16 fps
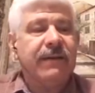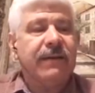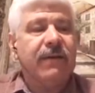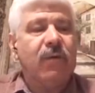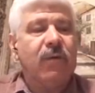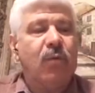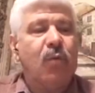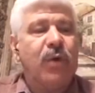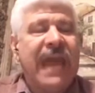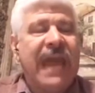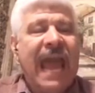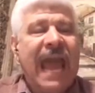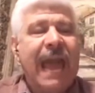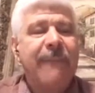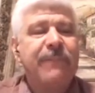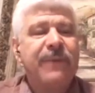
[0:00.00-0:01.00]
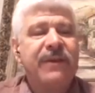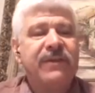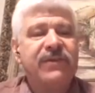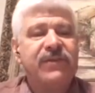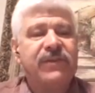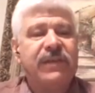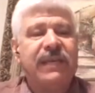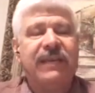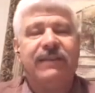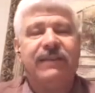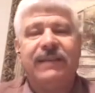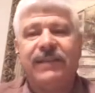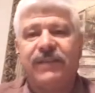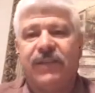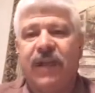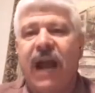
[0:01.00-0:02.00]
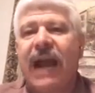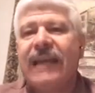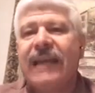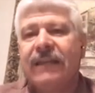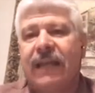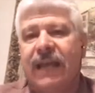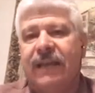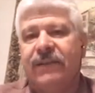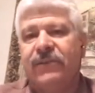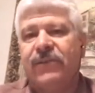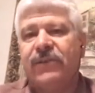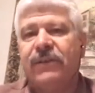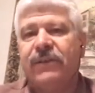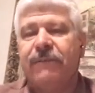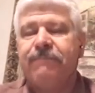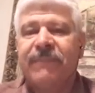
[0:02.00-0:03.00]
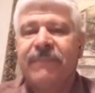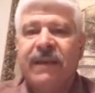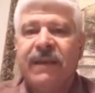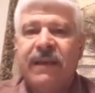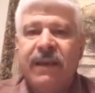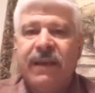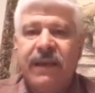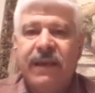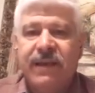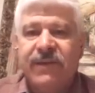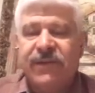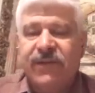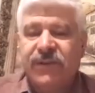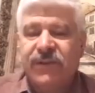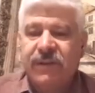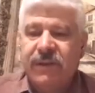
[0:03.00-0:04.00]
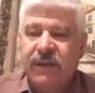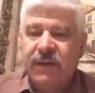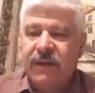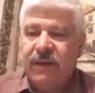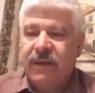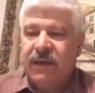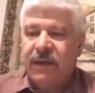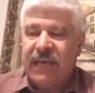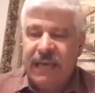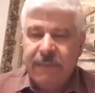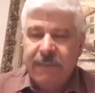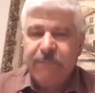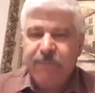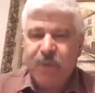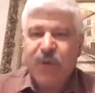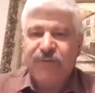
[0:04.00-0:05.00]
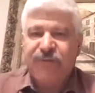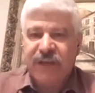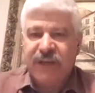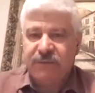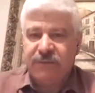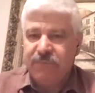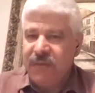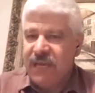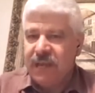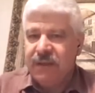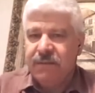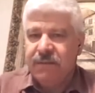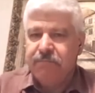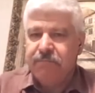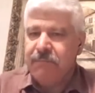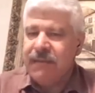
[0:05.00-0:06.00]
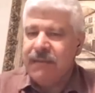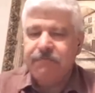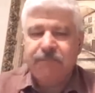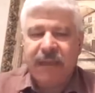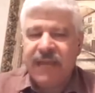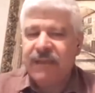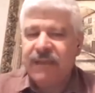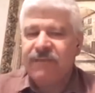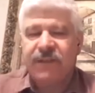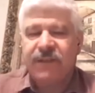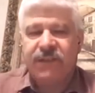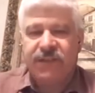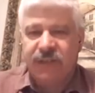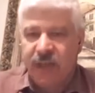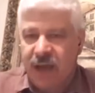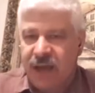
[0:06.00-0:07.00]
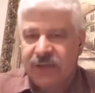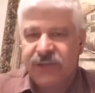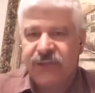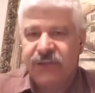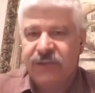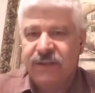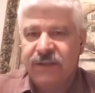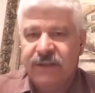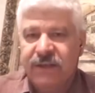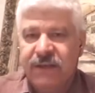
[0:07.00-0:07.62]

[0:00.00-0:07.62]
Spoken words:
what happens in these guidelines is imperfect men made of the dust,